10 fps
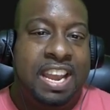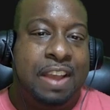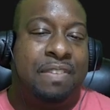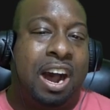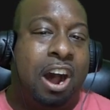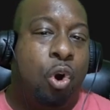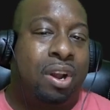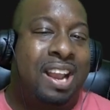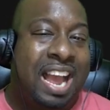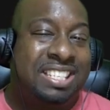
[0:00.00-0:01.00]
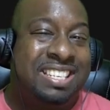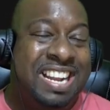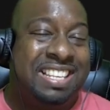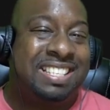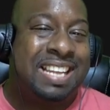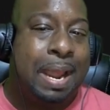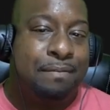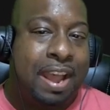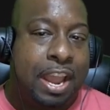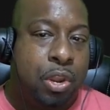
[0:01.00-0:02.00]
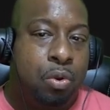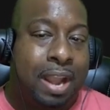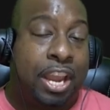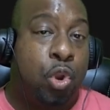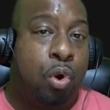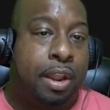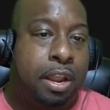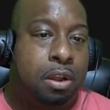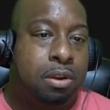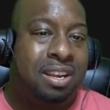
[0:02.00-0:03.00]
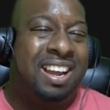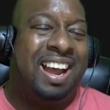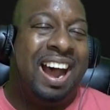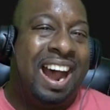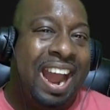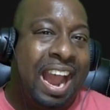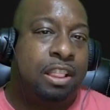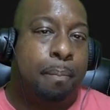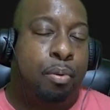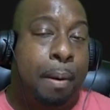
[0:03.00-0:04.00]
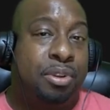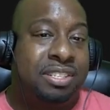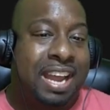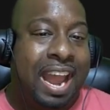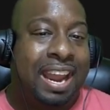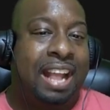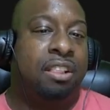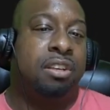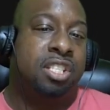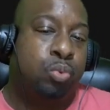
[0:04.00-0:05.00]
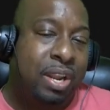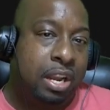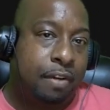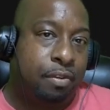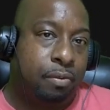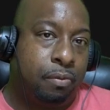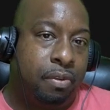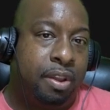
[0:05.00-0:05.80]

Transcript: If all classes need the same value, like URL, I add the parameter tag at the suite level.